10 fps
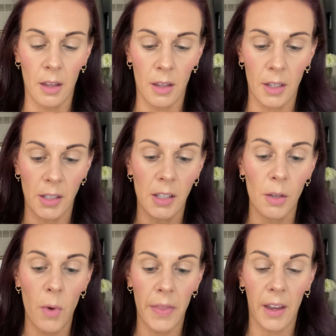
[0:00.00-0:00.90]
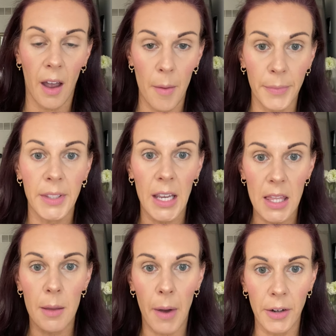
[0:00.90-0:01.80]
This is the one that comes
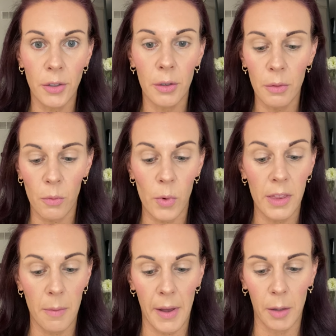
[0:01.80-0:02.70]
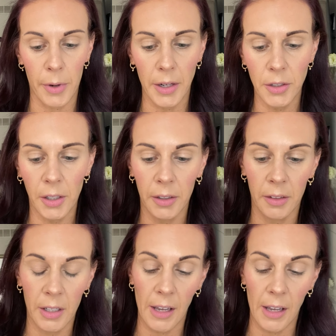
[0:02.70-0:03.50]
in the bundle with the Bella bronzer.